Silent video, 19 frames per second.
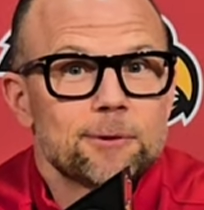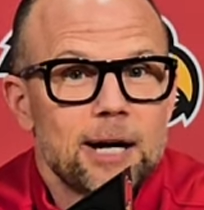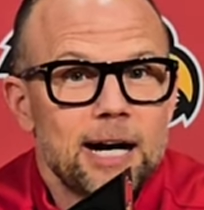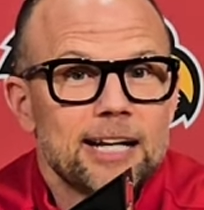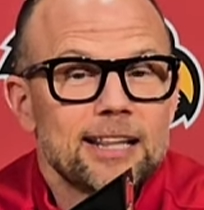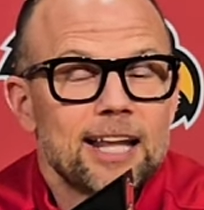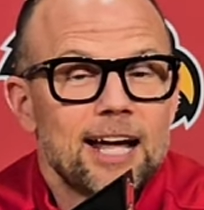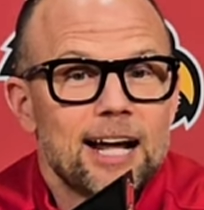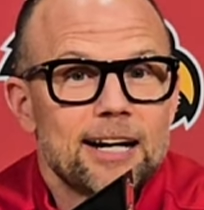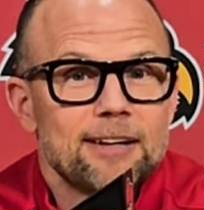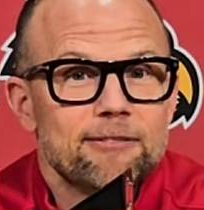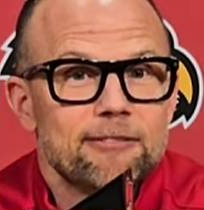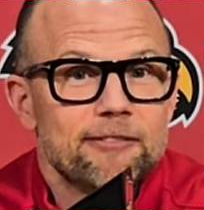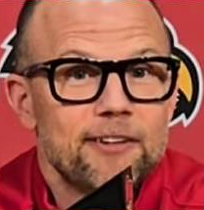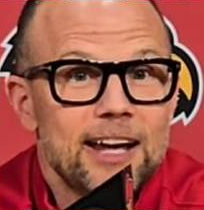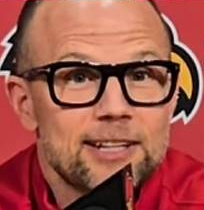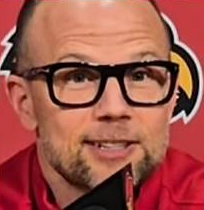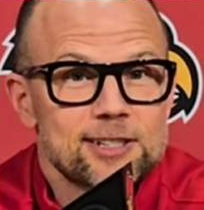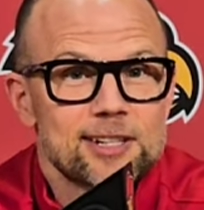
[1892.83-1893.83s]
Right, a lot of
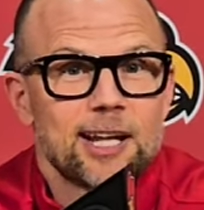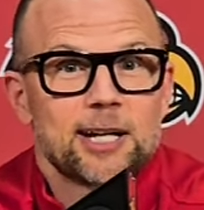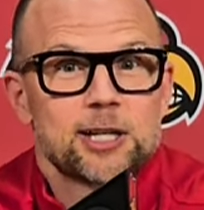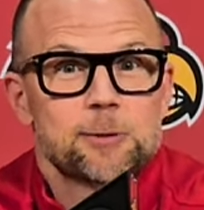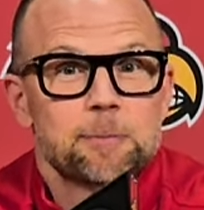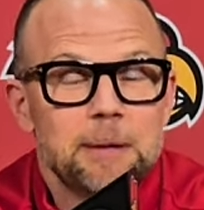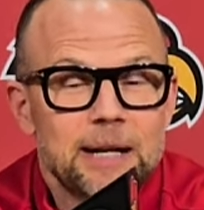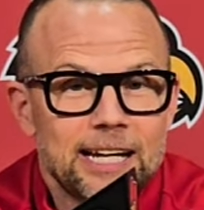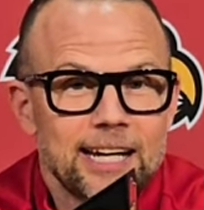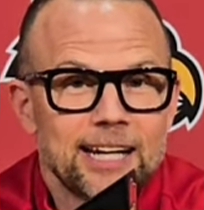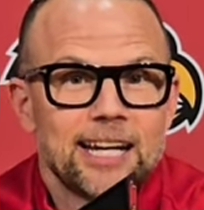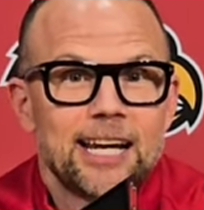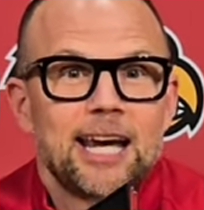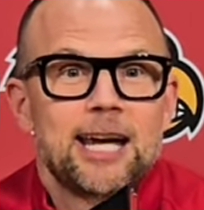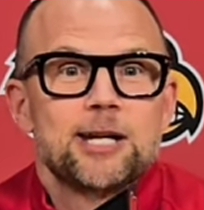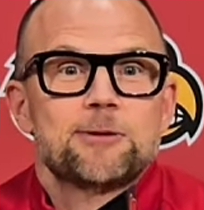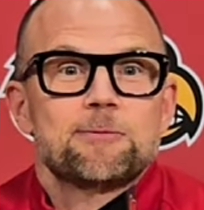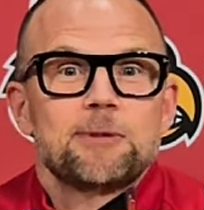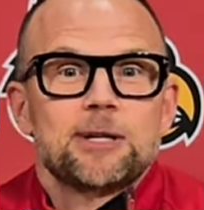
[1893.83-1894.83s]
events, a lot of speaking
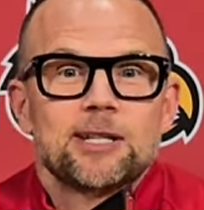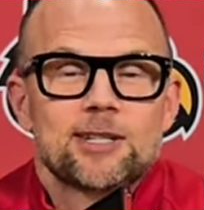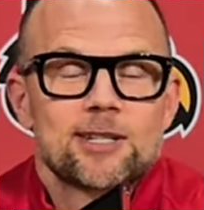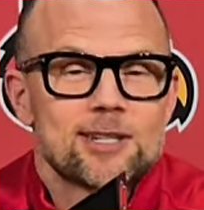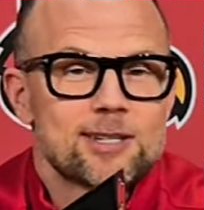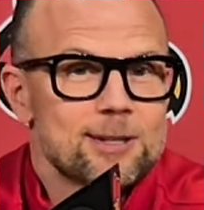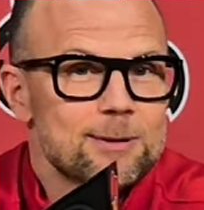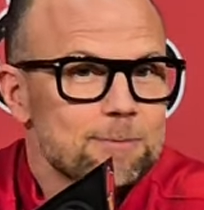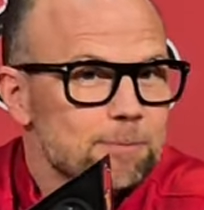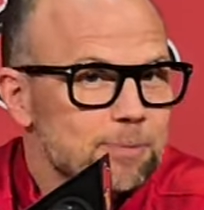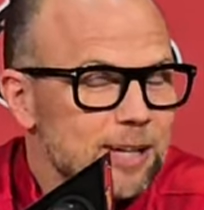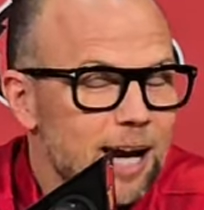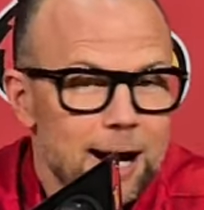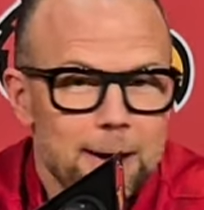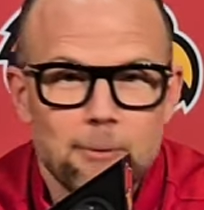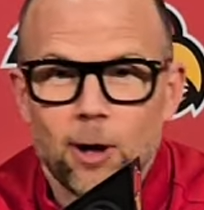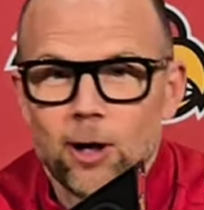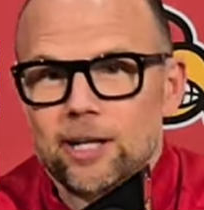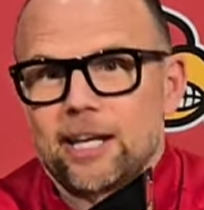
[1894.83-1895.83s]
engagements,
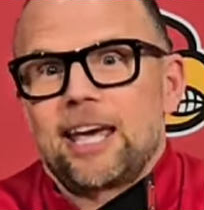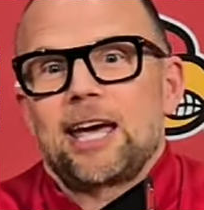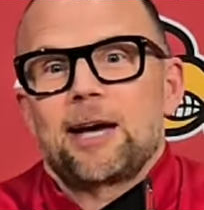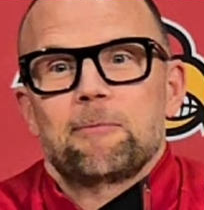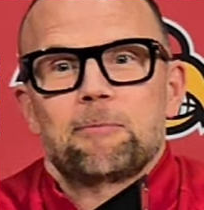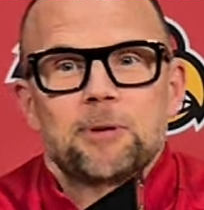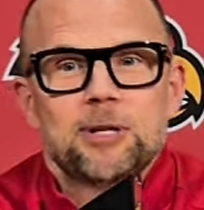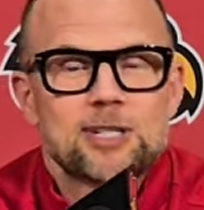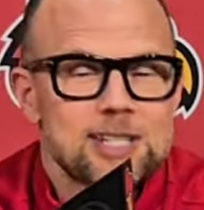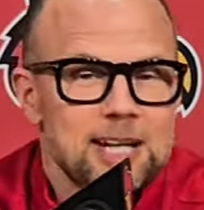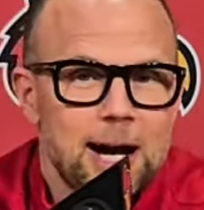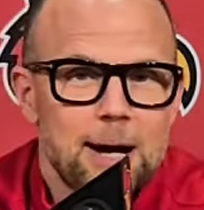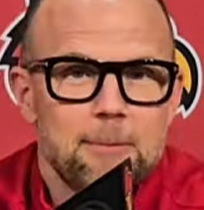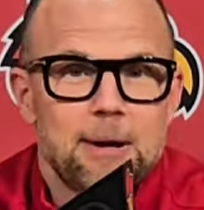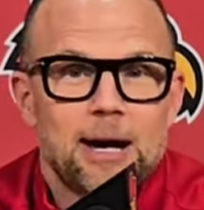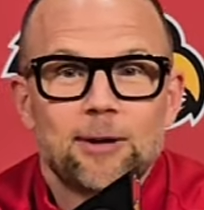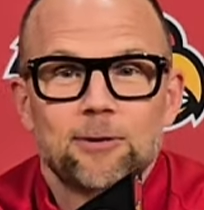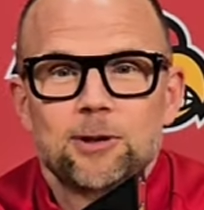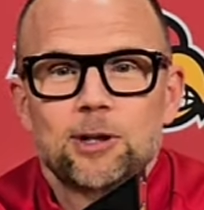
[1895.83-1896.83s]
time on campus,
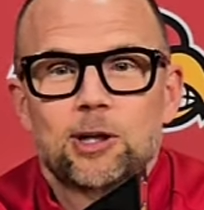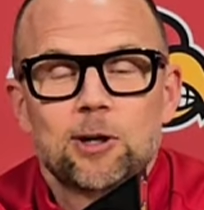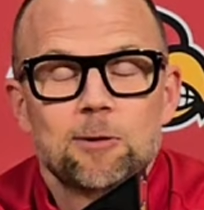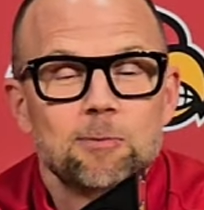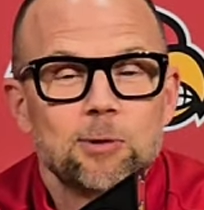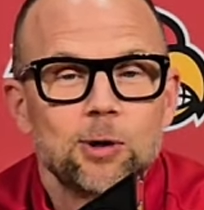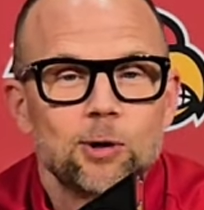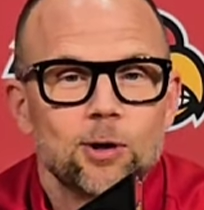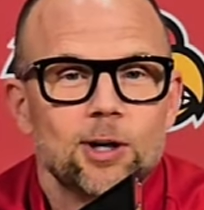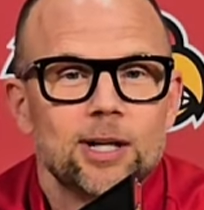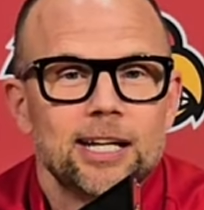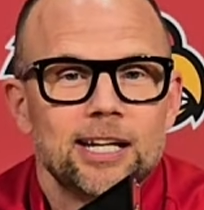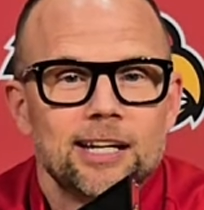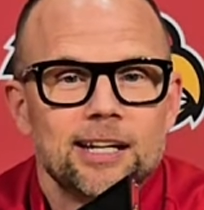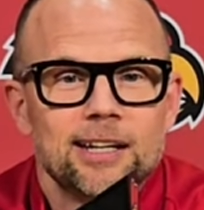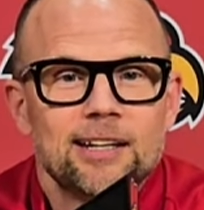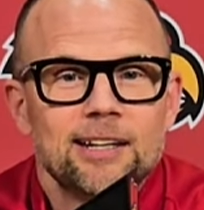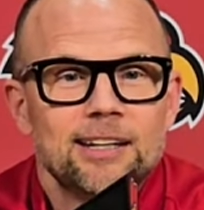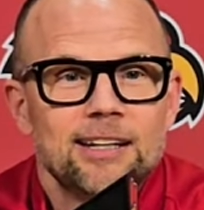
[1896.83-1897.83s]
time out in the
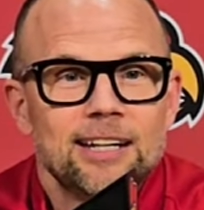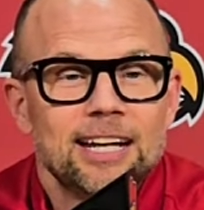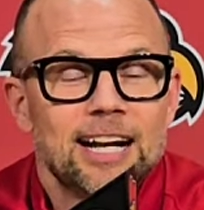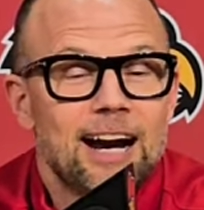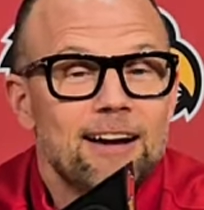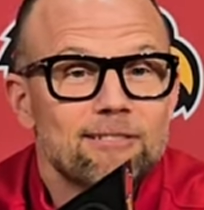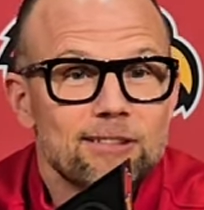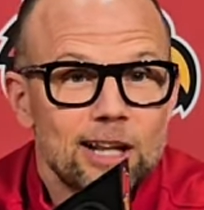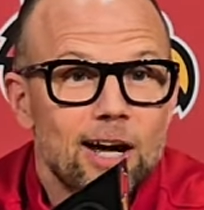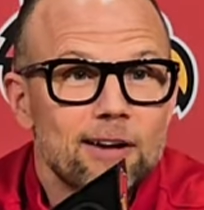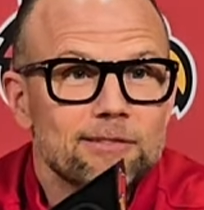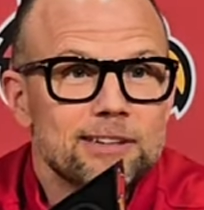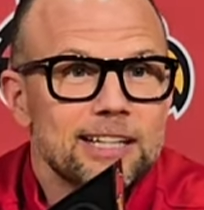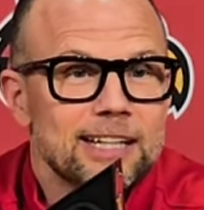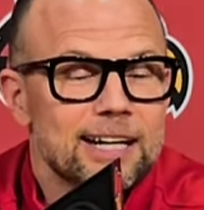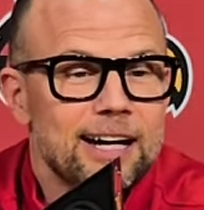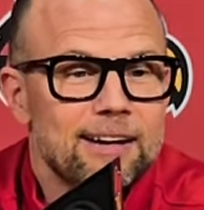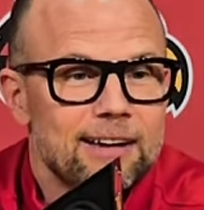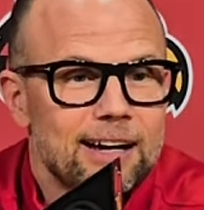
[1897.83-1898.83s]
community, and I've loved it.